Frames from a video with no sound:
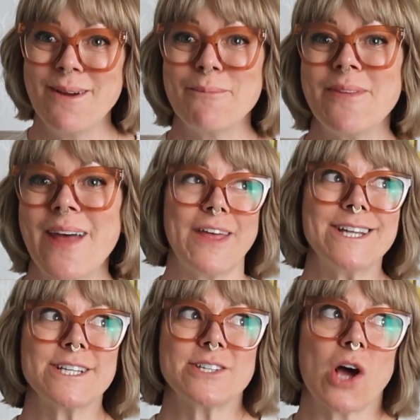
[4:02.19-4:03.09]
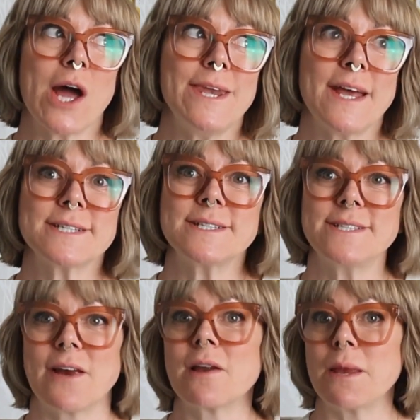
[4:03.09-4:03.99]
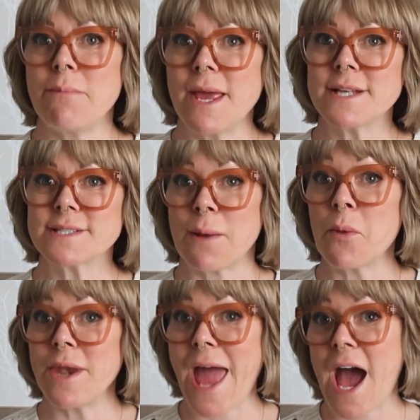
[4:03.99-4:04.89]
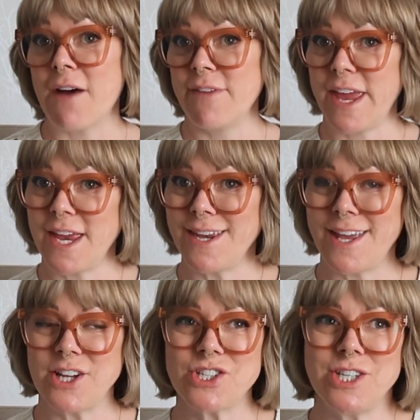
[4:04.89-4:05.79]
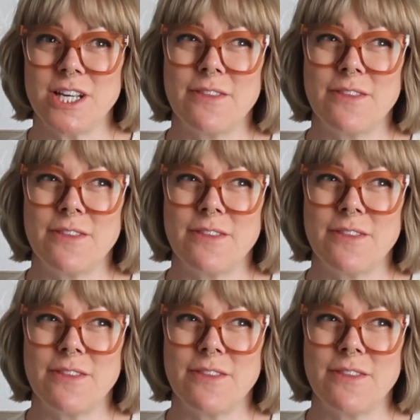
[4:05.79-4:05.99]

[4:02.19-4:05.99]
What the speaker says: but that does not necessarily make someone have ADHD.